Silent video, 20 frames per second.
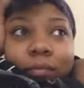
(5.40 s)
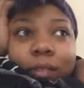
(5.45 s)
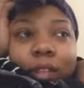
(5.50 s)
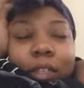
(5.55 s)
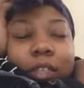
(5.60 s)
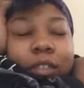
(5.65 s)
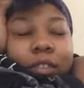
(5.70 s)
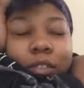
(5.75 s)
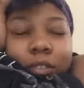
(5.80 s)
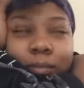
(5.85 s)

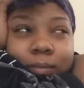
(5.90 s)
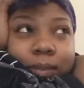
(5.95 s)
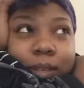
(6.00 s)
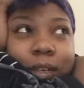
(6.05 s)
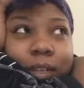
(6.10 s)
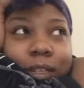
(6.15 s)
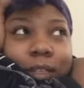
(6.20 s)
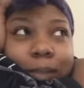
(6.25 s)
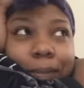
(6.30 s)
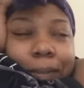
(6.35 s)
extremely
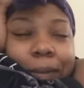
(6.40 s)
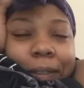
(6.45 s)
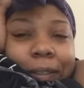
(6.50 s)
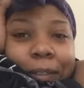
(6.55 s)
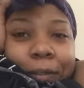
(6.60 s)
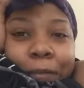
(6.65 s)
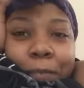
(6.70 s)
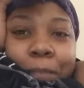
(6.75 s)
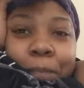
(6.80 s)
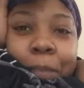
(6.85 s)

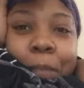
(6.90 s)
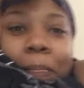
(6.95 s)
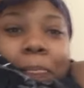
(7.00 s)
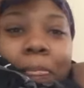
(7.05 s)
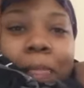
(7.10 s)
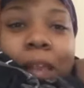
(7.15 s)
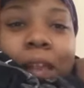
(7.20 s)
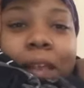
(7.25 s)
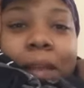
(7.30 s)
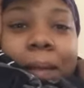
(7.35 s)
unexpected
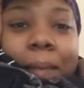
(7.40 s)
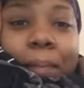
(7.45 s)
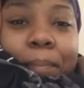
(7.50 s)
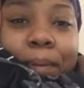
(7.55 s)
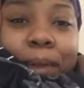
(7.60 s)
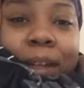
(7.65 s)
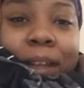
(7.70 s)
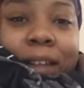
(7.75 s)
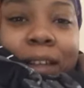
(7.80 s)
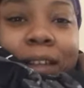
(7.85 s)

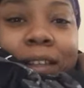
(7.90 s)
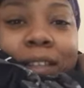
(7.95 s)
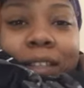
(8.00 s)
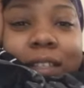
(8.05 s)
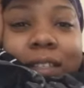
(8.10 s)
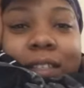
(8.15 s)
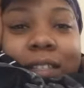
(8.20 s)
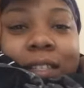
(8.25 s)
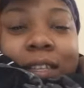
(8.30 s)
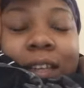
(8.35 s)
but
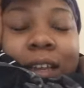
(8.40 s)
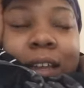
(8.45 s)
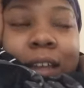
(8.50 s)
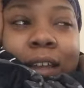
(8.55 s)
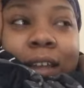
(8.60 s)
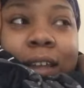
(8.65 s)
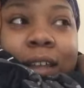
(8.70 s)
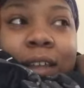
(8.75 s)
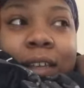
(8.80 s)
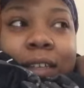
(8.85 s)

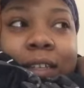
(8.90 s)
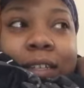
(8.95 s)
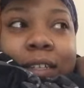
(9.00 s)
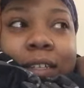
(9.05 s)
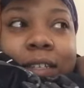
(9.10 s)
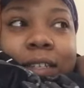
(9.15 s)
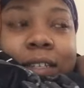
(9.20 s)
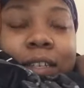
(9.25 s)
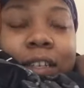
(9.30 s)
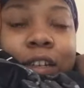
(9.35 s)
today
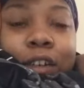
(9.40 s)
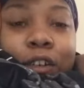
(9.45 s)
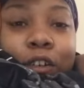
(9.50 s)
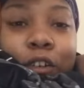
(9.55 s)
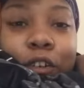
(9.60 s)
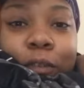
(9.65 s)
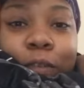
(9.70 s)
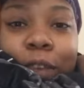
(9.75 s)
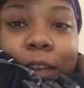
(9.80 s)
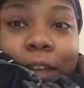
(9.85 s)
is an
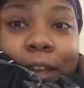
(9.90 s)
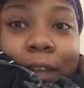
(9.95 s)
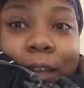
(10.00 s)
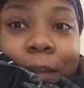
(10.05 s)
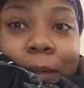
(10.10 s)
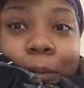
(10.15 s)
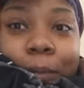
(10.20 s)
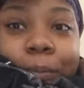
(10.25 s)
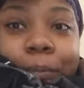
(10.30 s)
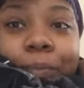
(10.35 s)
off day
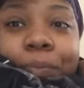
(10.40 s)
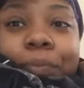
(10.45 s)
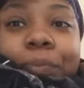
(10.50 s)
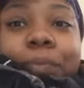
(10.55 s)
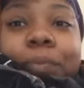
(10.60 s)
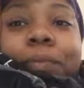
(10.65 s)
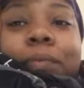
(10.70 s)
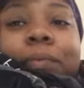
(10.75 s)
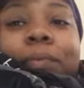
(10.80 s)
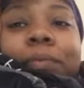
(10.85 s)

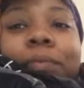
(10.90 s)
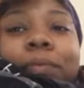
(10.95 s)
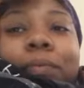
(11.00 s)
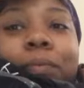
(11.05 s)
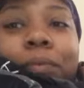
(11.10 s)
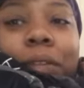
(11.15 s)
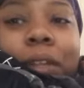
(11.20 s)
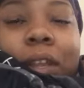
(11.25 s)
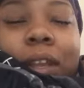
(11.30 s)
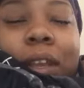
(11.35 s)

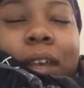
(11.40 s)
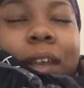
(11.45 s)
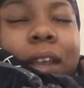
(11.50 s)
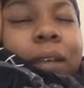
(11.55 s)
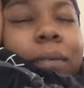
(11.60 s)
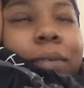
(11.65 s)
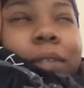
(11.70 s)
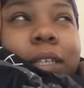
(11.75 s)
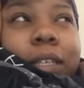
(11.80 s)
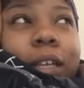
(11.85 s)
and
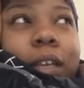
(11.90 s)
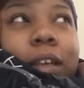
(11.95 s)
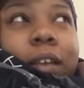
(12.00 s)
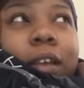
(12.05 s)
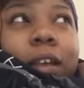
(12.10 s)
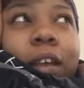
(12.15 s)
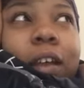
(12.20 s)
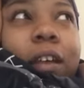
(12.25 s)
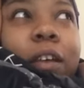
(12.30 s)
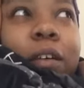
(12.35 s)
i was like
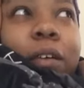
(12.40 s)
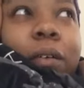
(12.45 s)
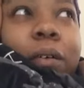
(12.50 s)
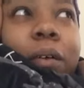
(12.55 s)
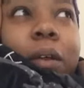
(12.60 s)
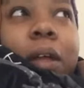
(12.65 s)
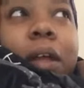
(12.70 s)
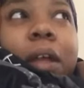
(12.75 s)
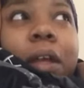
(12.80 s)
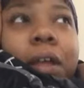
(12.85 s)

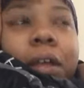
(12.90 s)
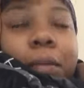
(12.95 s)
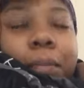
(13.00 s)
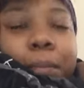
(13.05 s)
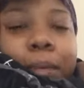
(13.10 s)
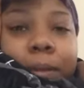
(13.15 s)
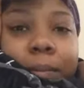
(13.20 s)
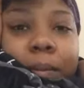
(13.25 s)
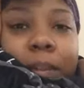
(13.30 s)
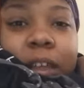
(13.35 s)
oh
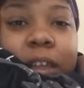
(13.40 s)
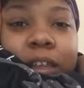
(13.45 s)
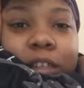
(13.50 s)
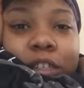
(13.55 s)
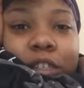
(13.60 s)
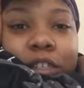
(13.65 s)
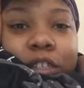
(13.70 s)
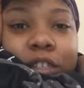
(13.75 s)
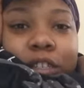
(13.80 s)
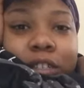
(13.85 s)
maybe i
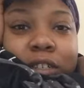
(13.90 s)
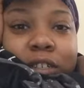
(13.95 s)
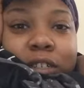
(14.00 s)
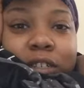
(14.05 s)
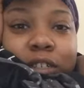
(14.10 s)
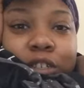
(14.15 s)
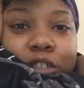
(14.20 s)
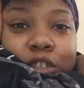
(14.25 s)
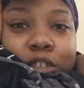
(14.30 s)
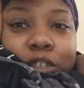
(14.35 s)

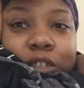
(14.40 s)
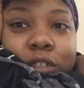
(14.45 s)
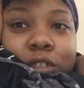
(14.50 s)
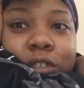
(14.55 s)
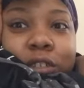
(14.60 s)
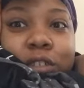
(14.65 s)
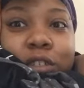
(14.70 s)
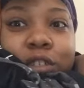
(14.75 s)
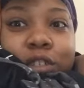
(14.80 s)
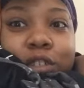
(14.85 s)
should
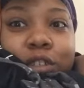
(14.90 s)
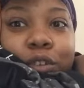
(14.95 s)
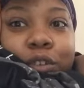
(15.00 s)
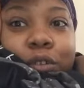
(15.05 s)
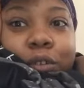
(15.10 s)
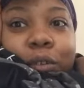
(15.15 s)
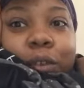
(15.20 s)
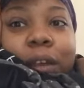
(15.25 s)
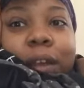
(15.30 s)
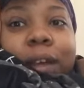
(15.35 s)
just show
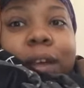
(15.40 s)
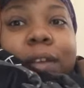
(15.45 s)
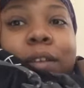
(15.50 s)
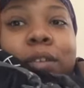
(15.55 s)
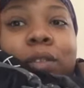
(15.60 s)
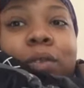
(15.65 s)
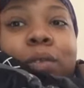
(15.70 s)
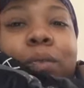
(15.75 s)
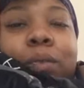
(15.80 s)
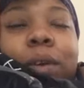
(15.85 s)
you
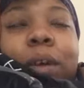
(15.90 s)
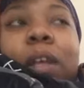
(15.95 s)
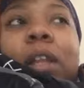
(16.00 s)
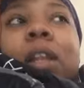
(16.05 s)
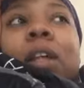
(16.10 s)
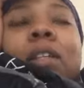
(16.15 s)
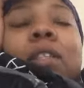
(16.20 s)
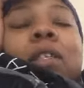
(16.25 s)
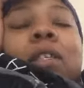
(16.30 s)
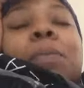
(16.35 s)
guys
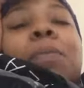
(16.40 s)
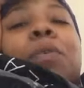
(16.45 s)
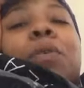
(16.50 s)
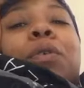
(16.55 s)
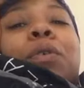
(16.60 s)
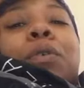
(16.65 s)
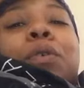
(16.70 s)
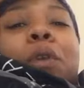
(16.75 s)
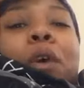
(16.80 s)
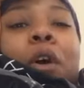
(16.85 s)
what a
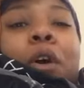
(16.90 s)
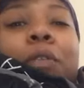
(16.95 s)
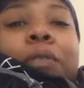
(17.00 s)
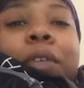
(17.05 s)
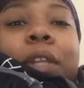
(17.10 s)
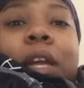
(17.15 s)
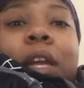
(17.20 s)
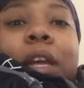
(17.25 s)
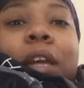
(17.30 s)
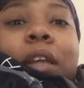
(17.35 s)
typical
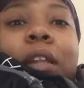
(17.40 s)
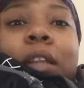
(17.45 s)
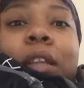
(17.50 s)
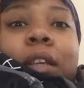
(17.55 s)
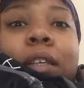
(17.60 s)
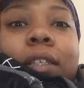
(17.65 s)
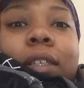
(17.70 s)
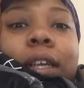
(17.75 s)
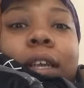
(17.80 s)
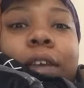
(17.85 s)
off day
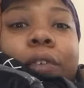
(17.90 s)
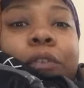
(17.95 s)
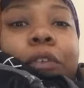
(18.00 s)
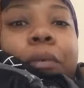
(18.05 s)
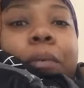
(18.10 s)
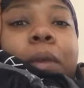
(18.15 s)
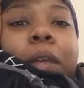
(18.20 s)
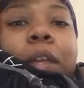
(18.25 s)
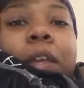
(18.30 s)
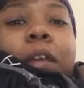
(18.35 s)
looks like for
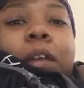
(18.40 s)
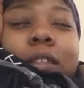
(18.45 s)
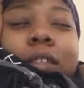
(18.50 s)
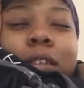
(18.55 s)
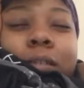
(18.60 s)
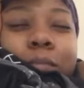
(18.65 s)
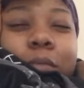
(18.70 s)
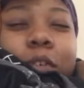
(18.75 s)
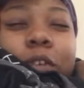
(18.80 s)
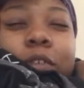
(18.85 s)
me
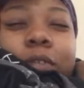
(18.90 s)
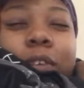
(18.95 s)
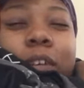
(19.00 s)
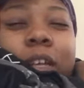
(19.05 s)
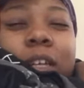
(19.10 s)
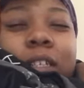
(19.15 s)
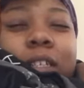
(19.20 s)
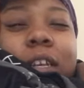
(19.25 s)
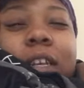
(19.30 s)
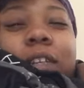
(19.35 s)
some off
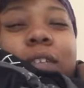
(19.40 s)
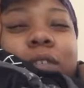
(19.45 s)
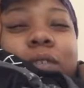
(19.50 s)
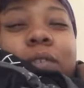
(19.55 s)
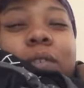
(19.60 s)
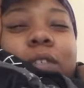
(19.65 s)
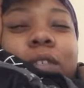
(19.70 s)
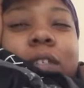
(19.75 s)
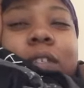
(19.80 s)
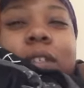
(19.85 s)
days i do
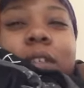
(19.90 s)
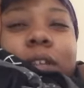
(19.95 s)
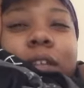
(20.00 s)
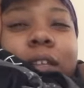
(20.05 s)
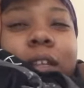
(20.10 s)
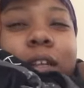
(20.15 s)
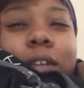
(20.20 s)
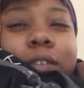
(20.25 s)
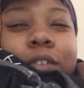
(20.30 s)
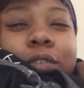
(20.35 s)
just like
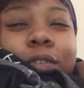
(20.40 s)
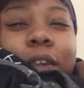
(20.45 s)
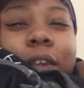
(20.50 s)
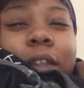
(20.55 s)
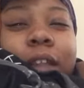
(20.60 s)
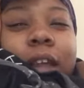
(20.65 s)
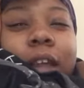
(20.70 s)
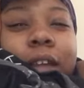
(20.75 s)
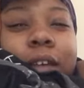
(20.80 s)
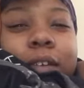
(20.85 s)
lounge around
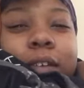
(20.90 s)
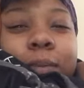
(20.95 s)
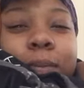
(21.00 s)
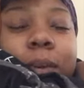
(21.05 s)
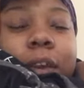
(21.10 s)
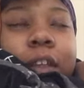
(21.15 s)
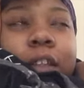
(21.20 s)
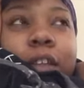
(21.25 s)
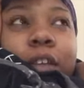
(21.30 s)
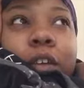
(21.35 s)
the house
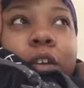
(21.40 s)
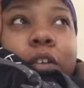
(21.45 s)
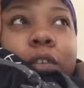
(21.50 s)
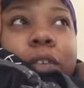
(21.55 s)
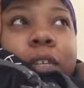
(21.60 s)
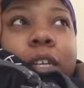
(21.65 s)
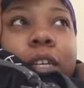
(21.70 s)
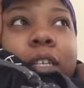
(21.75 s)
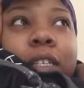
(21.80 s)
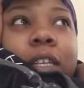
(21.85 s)
but other off
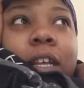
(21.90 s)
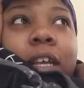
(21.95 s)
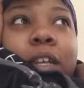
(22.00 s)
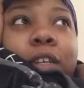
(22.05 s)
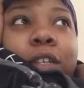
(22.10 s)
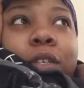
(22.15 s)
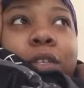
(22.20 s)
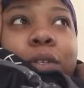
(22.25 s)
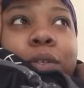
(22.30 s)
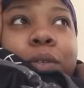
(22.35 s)
days i
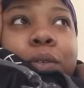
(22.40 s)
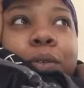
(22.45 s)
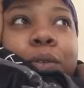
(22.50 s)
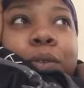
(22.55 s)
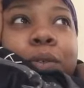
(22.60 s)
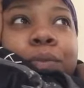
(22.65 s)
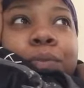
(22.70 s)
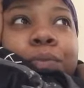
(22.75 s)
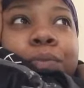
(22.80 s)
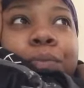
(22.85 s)

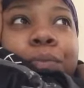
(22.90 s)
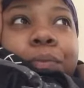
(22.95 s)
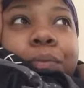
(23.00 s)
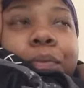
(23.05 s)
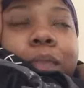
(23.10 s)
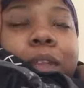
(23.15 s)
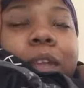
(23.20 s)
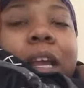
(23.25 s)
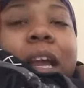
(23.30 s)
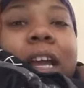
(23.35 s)
do
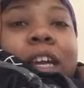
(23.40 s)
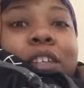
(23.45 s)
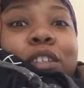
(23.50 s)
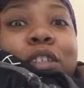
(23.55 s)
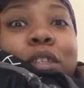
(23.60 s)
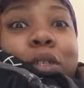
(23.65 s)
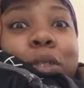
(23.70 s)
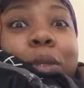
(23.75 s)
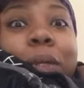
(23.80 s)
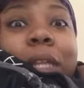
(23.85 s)

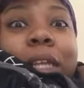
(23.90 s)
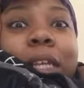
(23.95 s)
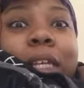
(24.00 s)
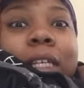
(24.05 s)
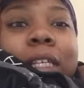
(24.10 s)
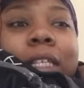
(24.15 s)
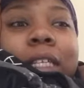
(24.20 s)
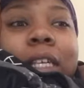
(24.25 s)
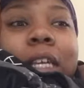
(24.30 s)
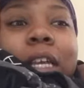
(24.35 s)
actually do
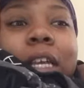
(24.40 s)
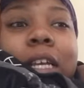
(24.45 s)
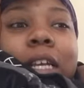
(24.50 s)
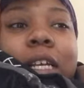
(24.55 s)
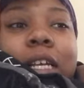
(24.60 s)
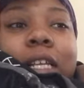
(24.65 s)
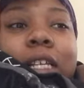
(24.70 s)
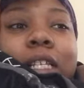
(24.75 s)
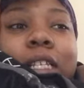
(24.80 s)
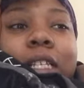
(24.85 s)
things
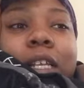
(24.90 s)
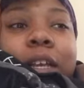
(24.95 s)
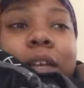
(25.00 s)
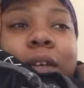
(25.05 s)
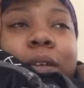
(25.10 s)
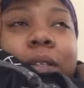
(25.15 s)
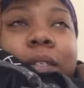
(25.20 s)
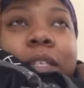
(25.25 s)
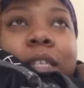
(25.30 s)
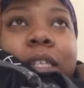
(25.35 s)

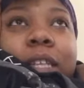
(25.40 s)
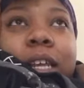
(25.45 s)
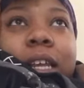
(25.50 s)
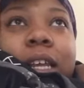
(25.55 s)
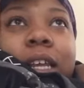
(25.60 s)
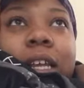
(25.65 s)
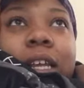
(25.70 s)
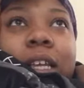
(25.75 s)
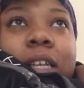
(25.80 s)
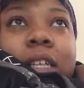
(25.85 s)
so
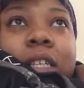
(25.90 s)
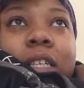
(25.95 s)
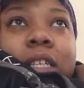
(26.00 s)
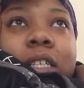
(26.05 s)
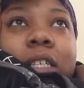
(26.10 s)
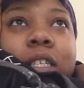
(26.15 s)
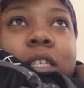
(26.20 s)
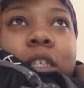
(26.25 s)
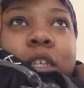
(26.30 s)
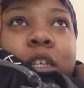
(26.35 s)
today
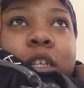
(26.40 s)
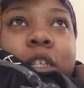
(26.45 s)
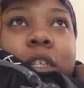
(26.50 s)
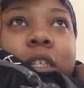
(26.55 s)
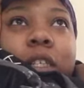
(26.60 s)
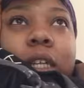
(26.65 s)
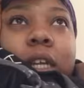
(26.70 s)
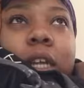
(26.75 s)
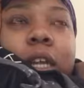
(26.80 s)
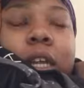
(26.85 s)
is
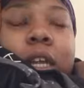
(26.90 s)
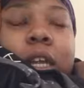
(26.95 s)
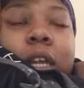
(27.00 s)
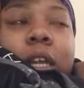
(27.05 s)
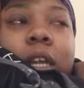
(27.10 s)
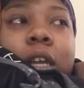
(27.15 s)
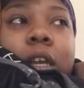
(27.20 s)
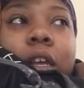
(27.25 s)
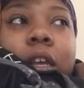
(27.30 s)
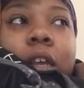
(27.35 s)

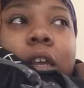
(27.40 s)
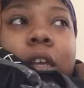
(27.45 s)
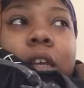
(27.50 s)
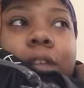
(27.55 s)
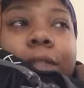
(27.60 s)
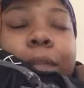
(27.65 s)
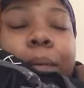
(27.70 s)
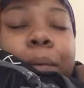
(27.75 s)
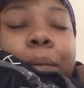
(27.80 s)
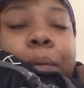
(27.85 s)
thursday
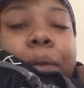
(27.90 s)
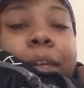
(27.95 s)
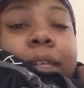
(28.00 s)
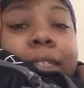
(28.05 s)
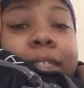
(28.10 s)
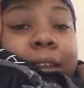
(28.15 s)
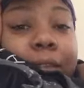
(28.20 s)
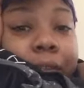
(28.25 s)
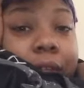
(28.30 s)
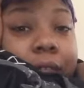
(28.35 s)
february
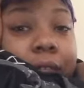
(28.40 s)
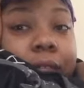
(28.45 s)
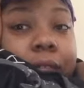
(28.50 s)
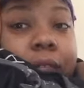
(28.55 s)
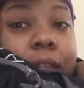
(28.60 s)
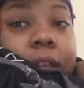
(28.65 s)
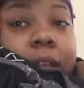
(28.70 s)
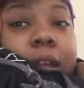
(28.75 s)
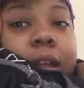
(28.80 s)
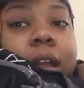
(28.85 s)
7th
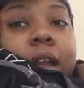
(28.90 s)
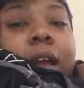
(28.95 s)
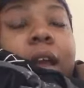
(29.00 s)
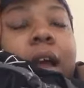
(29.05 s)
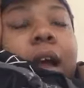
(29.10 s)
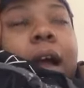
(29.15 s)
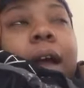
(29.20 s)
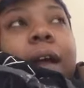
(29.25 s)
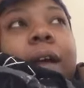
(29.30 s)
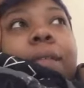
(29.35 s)

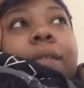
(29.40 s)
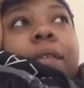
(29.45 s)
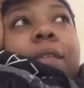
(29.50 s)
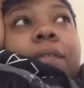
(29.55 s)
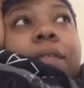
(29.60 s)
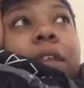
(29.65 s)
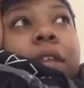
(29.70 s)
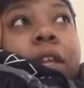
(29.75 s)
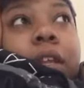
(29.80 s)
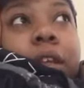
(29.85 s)
I have a
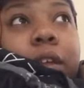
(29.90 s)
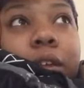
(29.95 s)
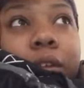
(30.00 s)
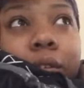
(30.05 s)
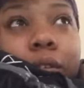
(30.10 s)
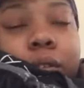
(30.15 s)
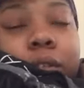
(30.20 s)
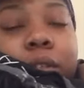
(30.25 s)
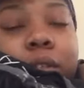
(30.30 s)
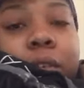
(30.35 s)
video
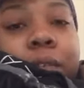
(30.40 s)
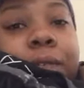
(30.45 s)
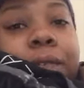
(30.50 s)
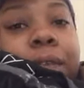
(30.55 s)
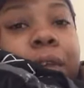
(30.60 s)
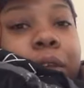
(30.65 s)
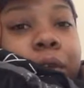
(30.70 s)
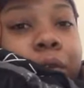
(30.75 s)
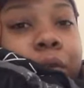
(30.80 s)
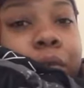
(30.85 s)
to
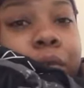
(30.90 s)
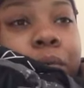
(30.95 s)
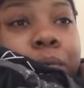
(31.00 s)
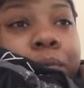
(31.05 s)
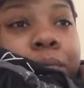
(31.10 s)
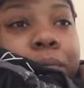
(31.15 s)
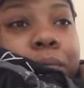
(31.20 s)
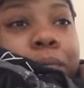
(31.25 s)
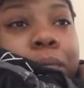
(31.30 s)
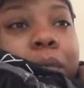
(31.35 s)

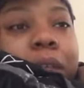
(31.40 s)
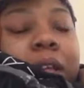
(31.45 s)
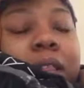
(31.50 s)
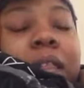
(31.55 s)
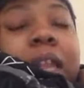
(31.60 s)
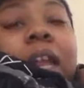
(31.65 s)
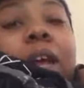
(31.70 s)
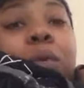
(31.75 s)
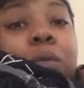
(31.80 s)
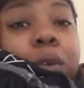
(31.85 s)
film
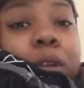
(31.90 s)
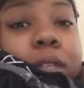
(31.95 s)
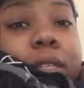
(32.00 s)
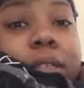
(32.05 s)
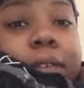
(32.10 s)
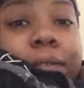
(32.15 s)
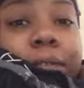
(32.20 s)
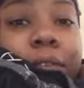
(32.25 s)
that I want to